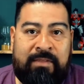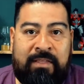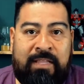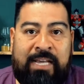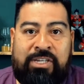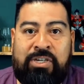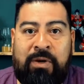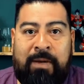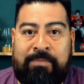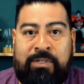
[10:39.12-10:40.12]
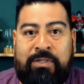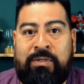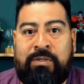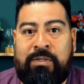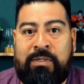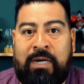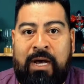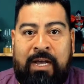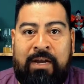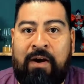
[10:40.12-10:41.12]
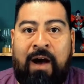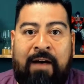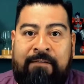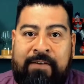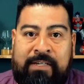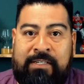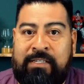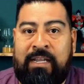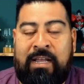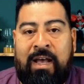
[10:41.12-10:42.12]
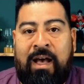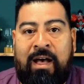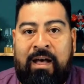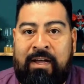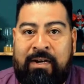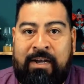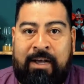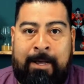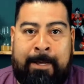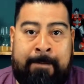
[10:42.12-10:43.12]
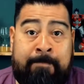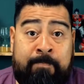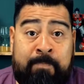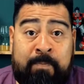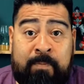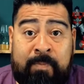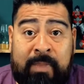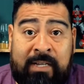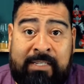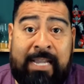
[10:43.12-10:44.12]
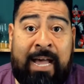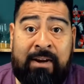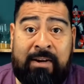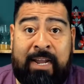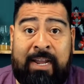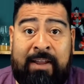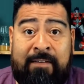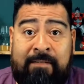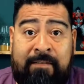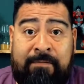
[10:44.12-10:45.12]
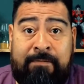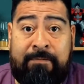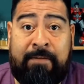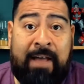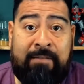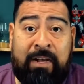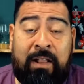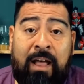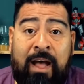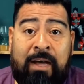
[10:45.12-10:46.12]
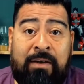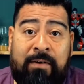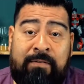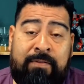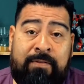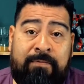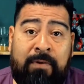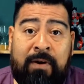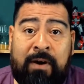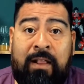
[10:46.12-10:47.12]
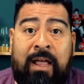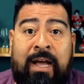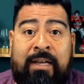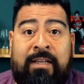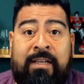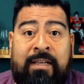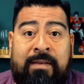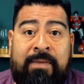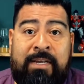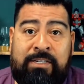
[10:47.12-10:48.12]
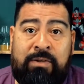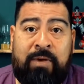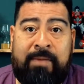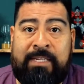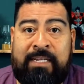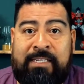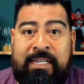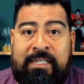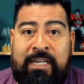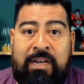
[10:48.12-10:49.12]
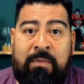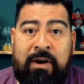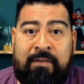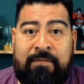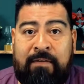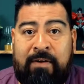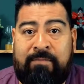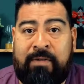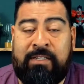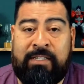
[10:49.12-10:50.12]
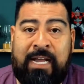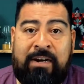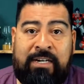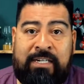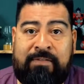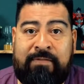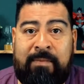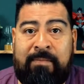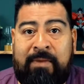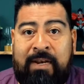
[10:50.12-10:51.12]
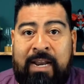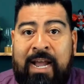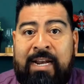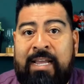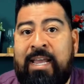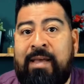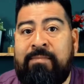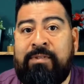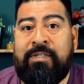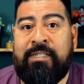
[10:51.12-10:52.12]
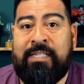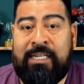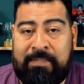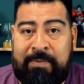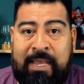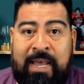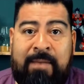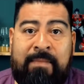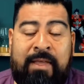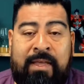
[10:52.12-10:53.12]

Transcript: they show up to your office on Saturday, 5 o'clock or 4 o'clock, because your website says that you work on Saturdays from 9 a.m. to 6 p.m.